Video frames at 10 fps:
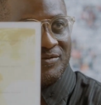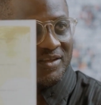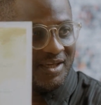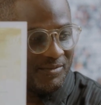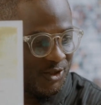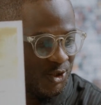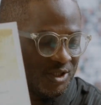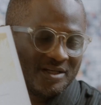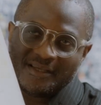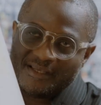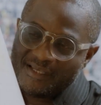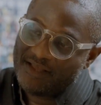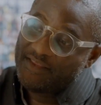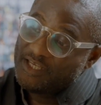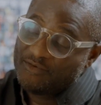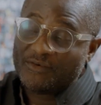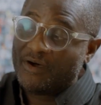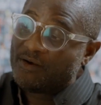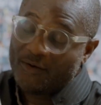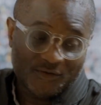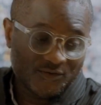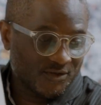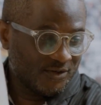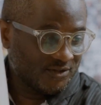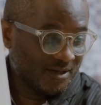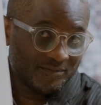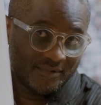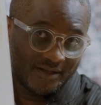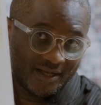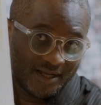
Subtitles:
of the image, and then you've got also some